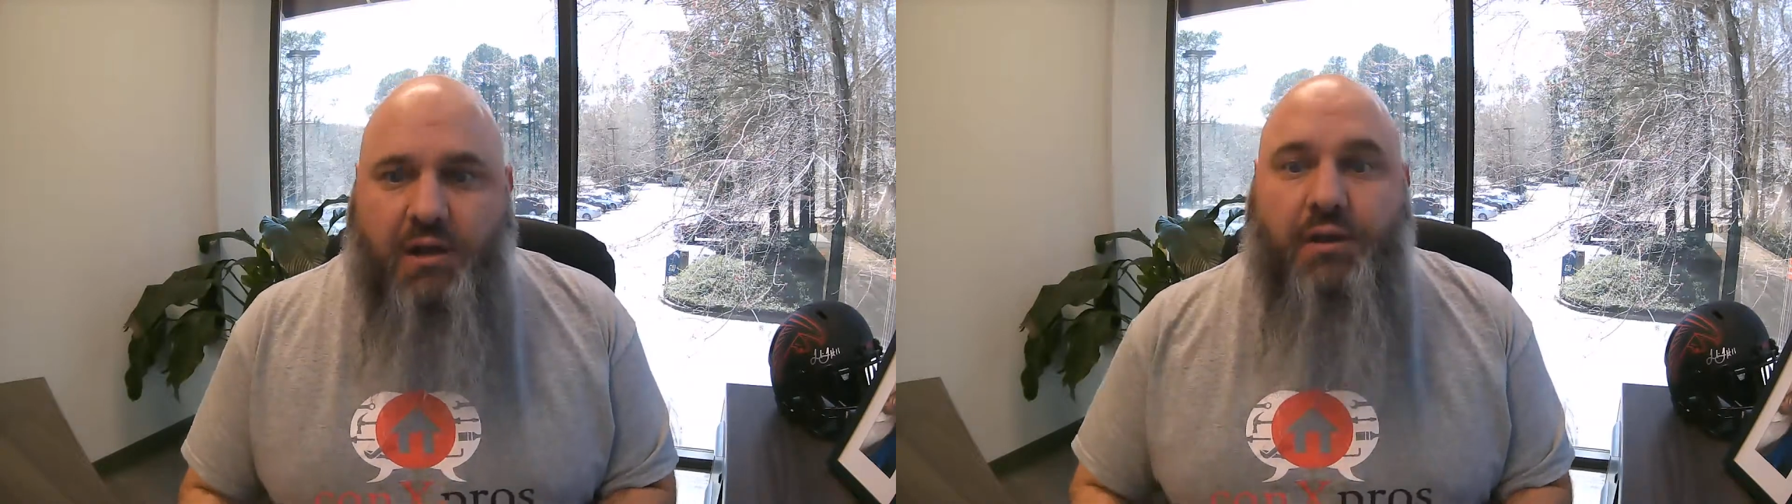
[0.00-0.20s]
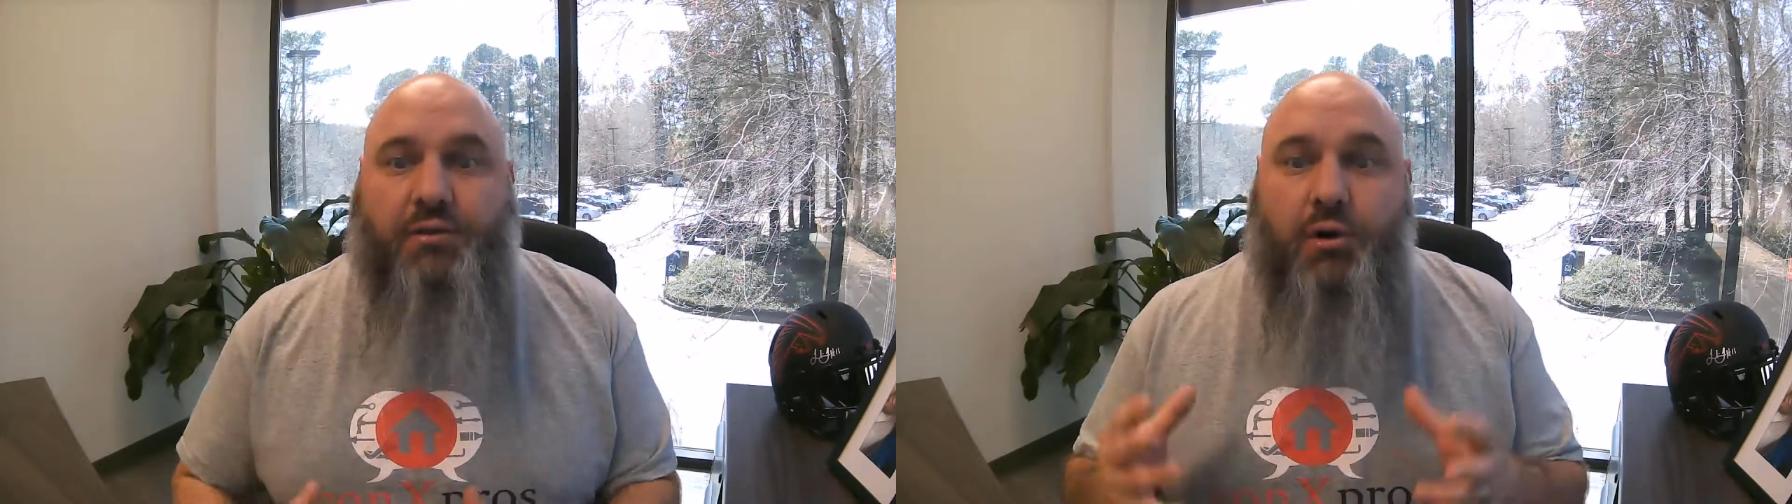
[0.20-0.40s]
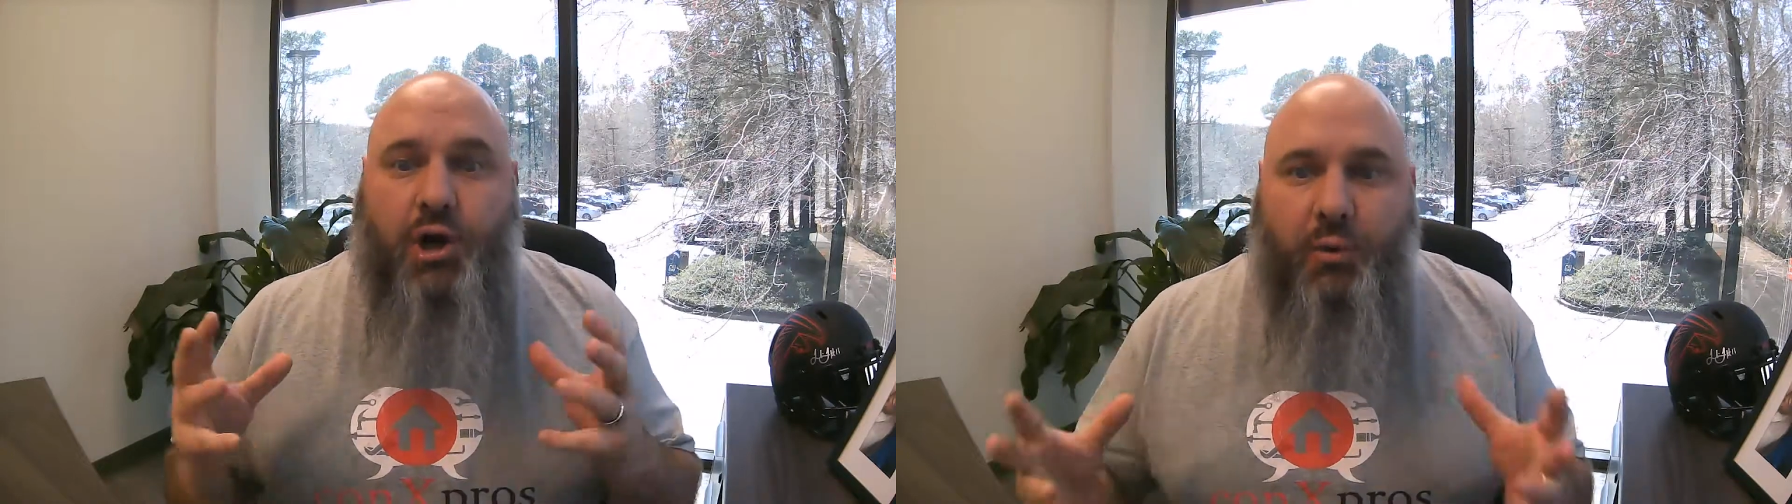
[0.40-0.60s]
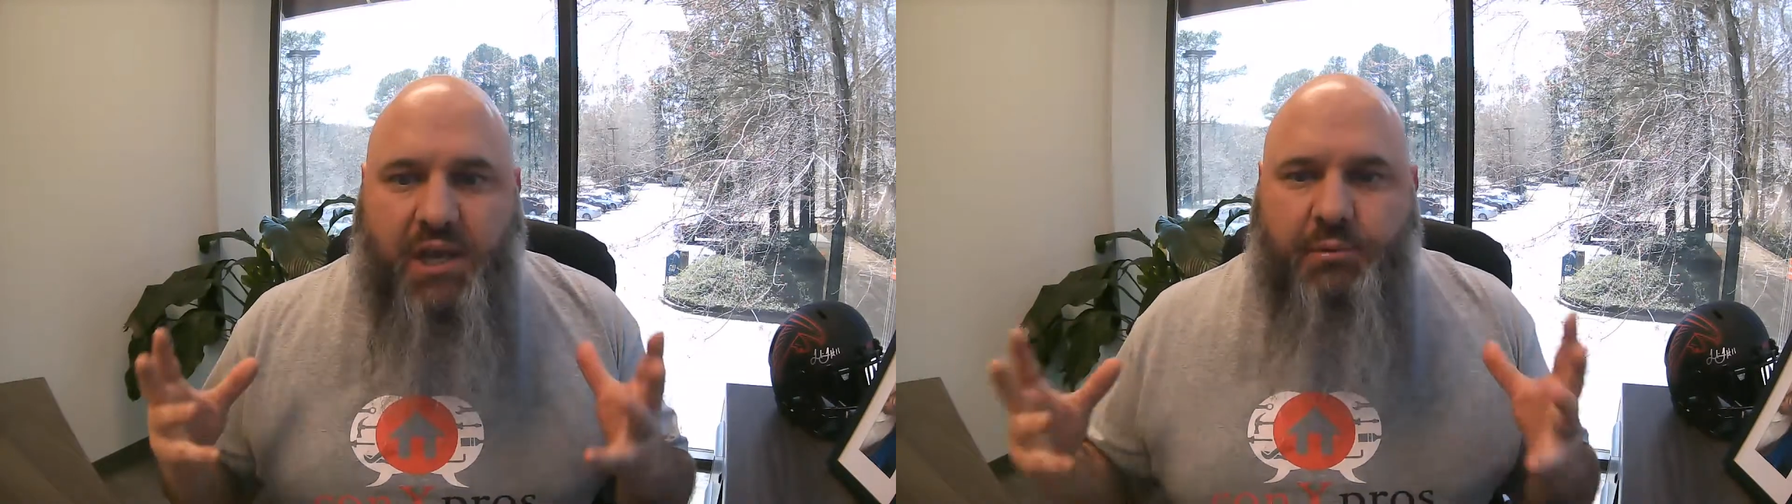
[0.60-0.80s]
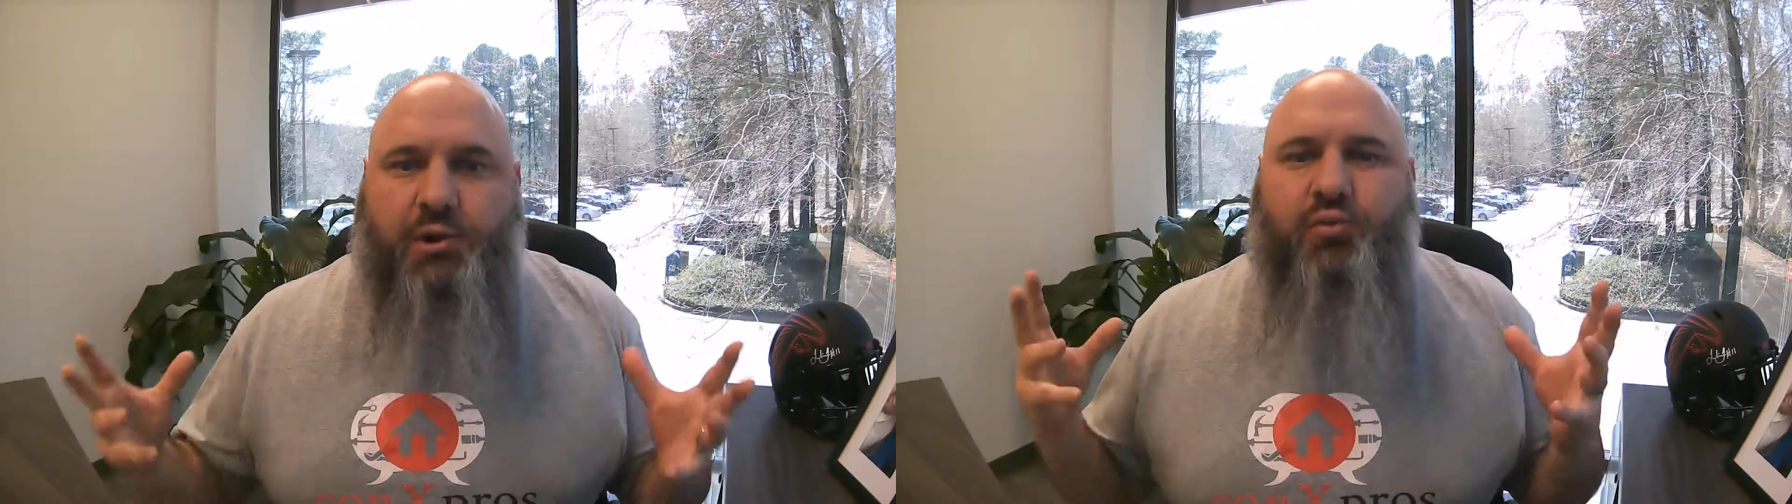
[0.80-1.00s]
that they're going
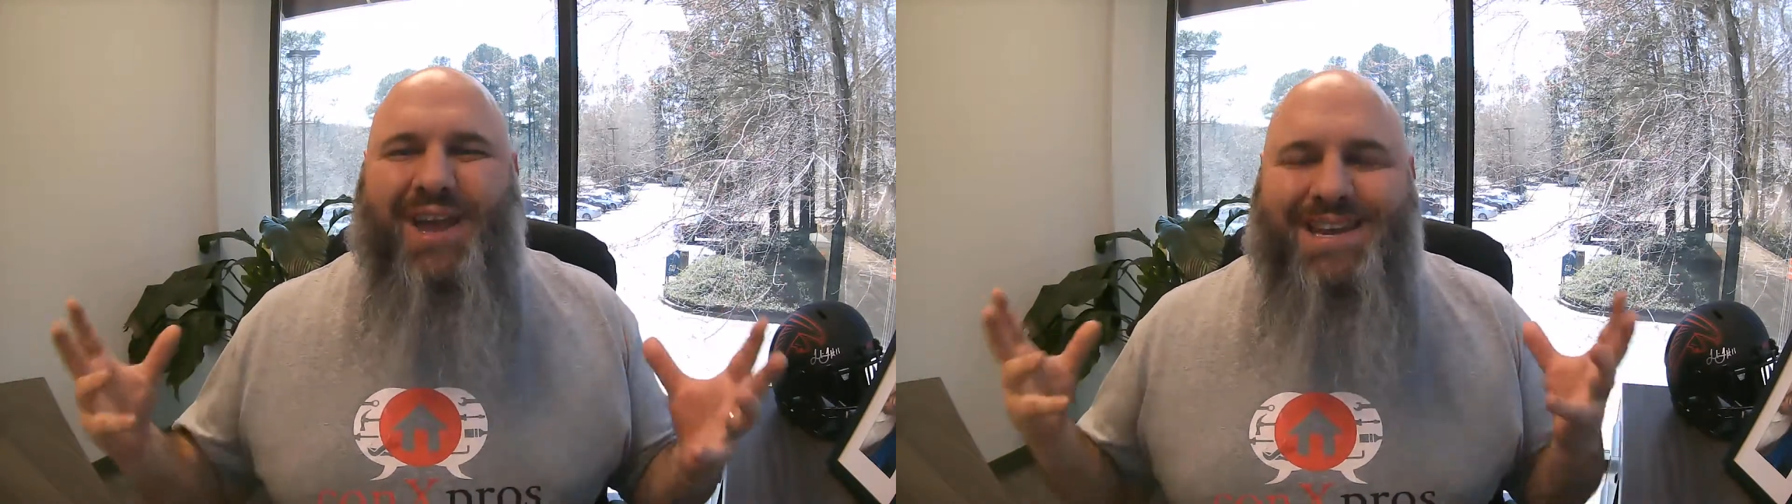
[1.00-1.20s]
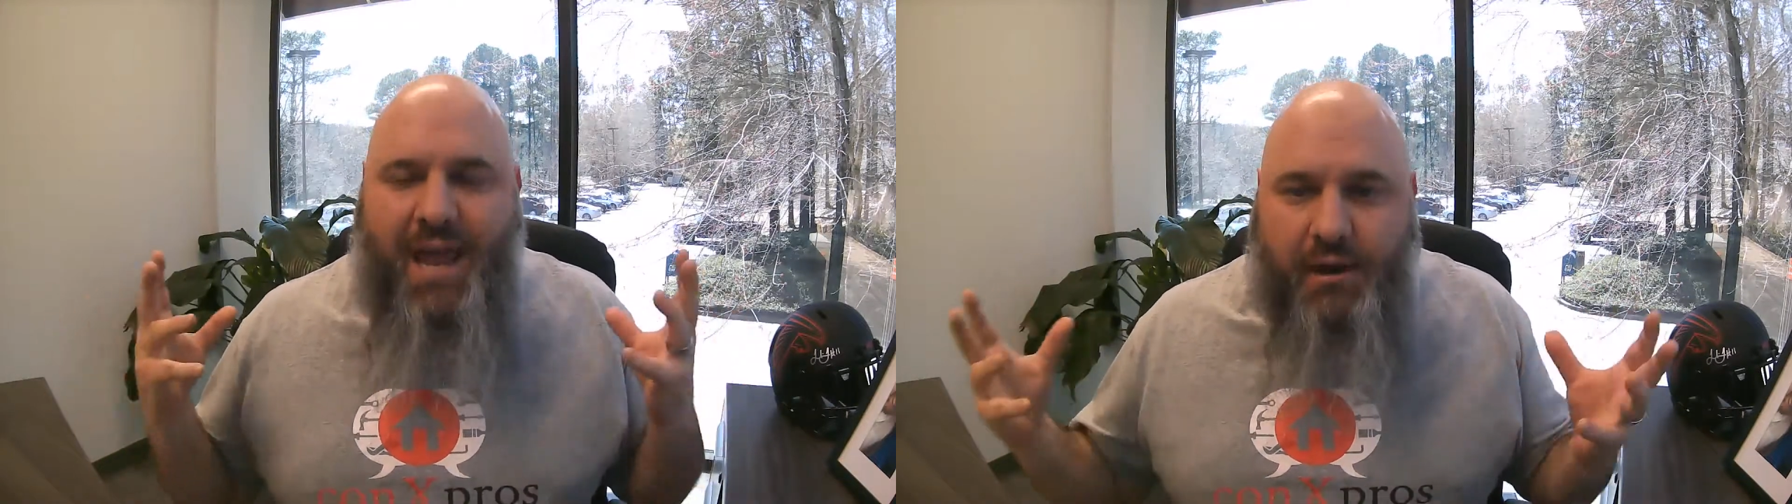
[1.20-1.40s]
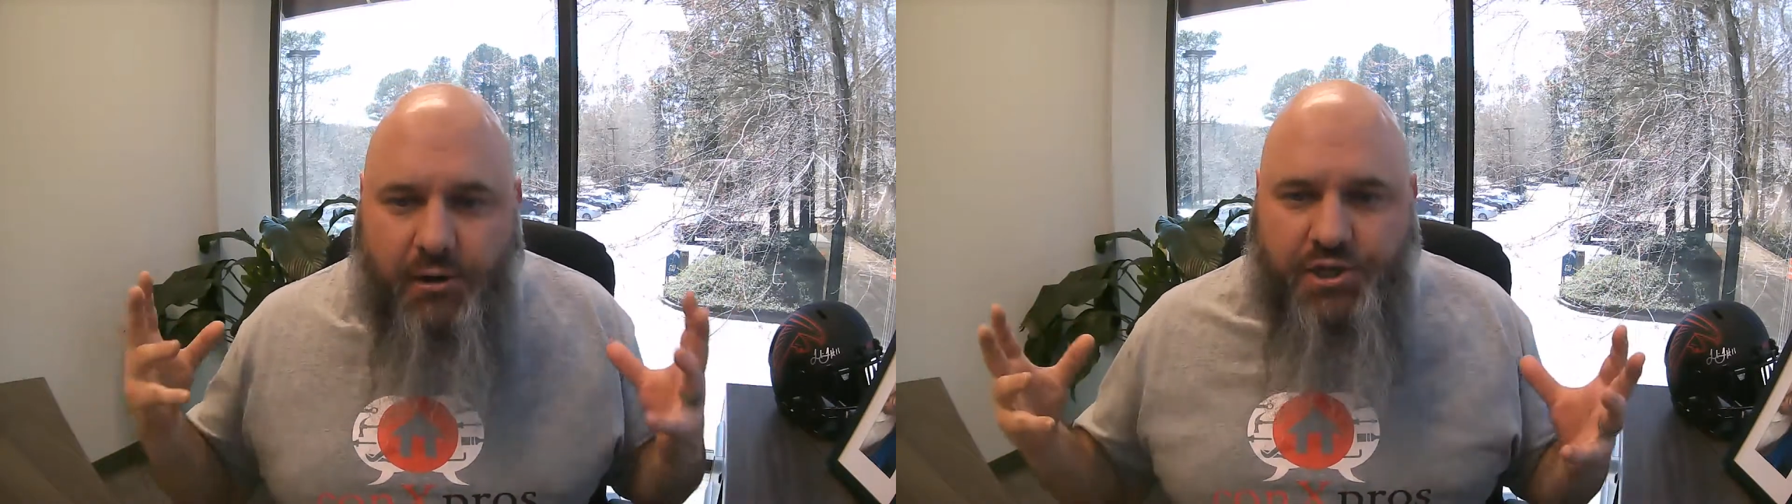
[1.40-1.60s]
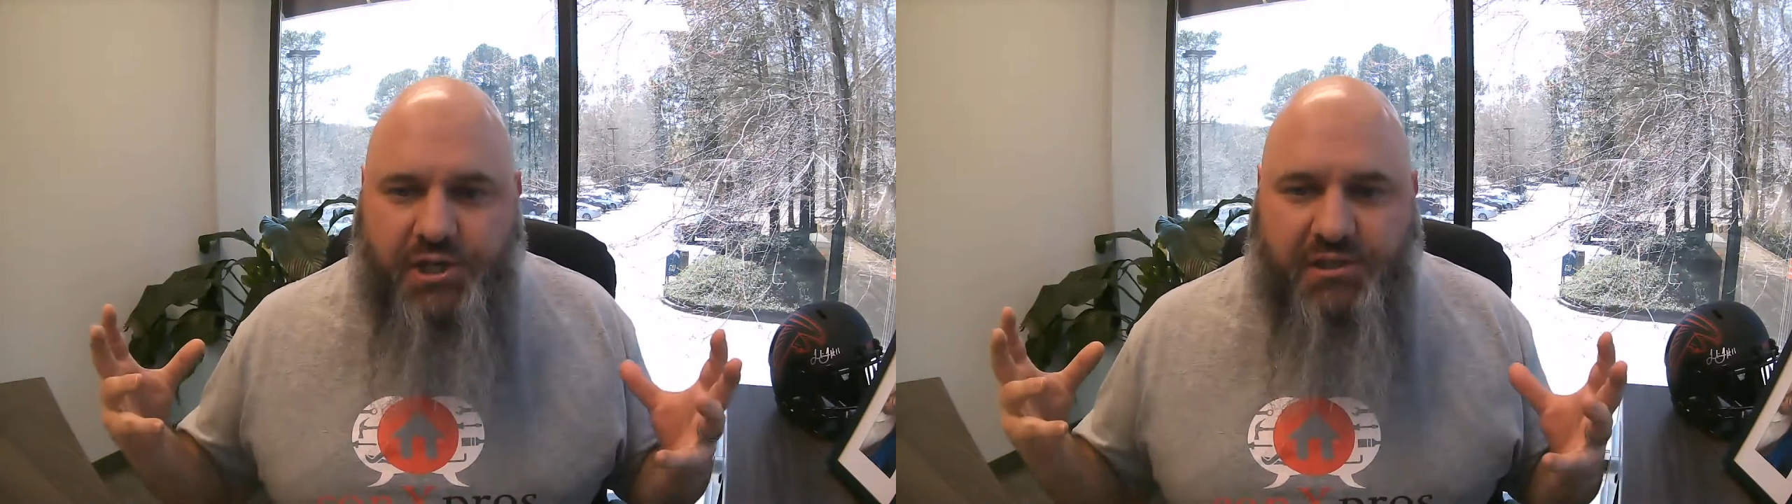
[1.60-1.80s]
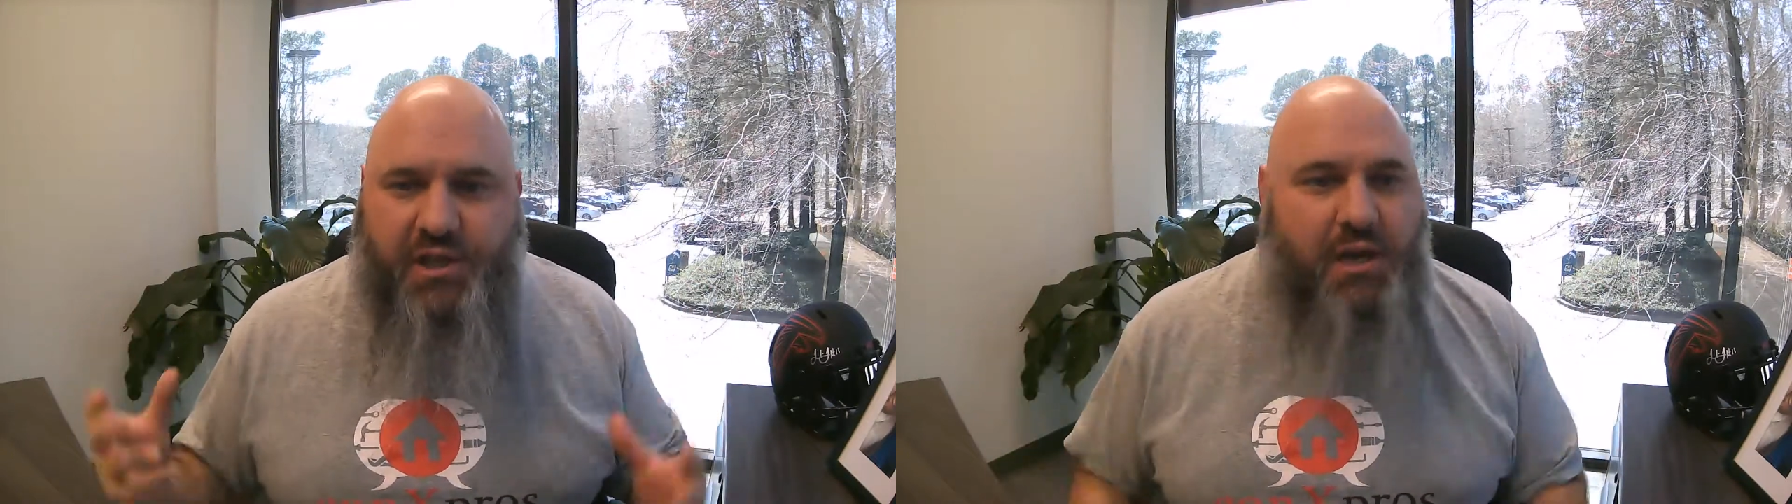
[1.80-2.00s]
in with the right
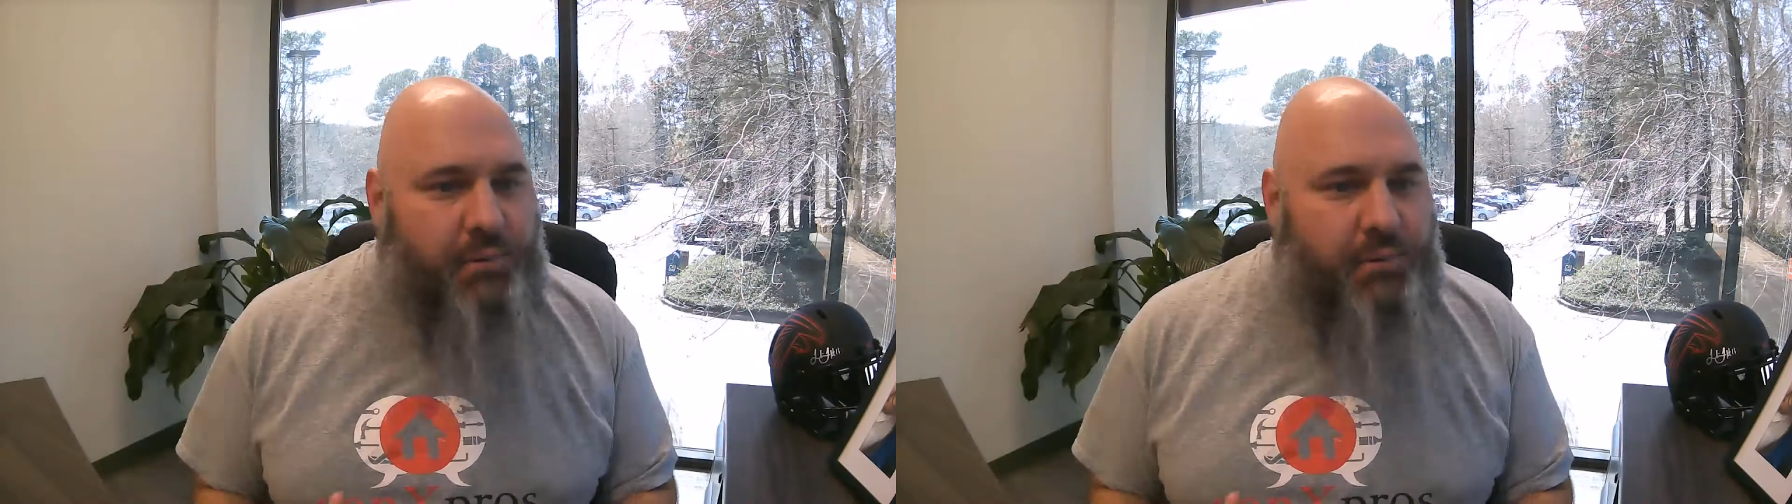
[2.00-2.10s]
energies,